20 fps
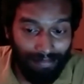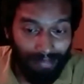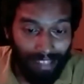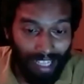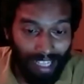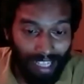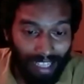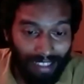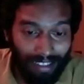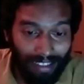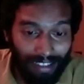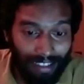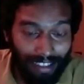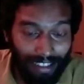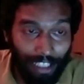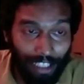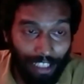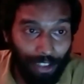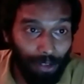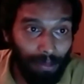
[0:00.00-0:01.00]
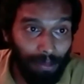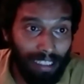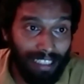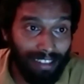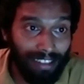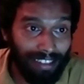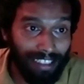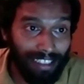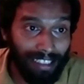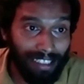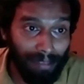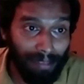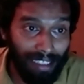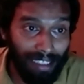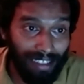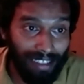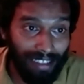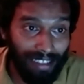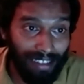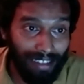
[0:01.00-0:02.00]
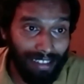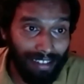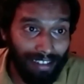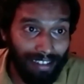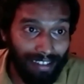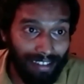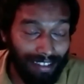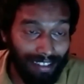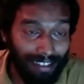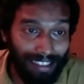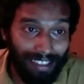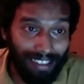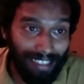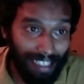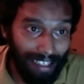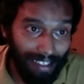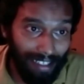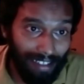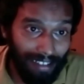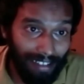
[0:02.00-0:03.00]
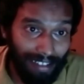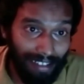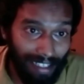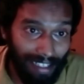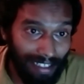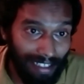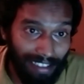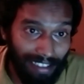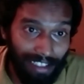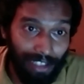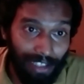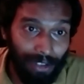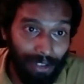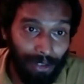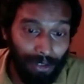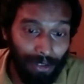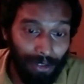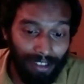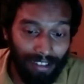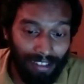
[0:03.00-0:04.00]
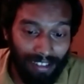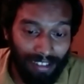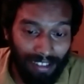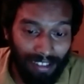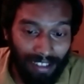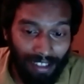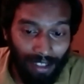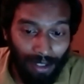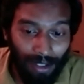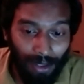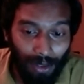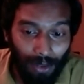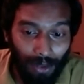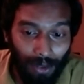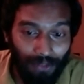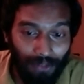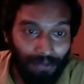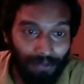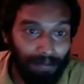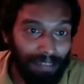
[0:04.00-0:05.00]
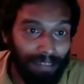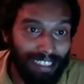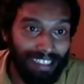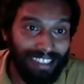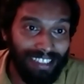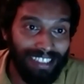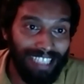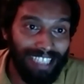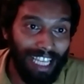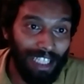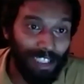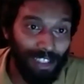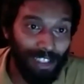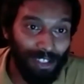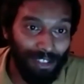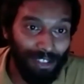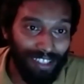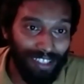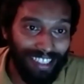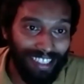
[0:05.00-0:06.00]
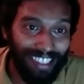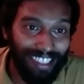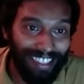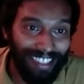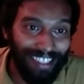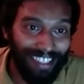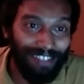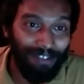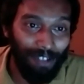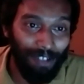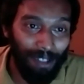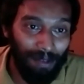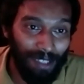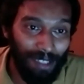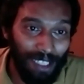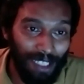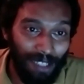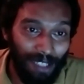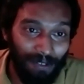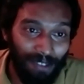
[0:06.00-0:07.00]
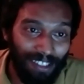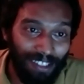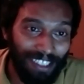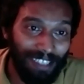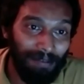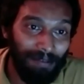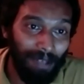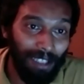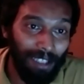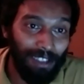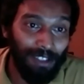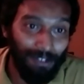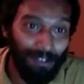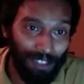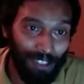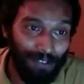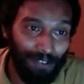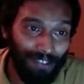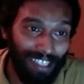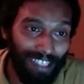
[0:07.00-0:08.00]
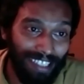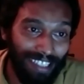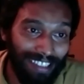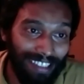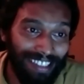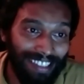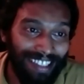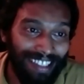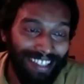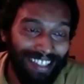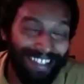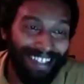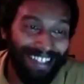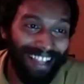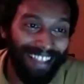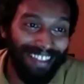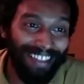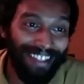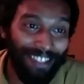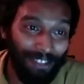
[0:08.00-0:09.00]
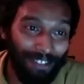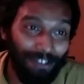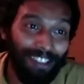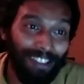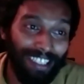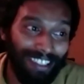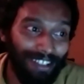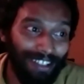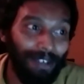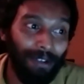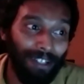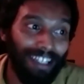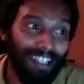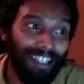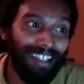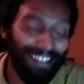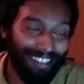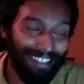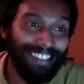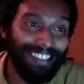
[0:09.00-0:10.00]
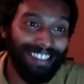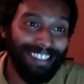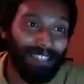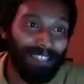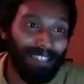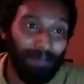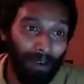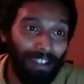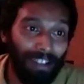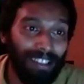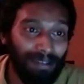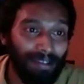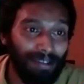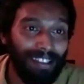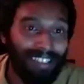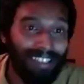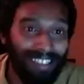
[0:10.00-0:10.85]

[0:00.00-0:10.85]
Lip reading: Then you meet a seemingly a sane 80-year-old who built a sanctuary for himself with his bunch of his friends. And then you think, okay, this is possible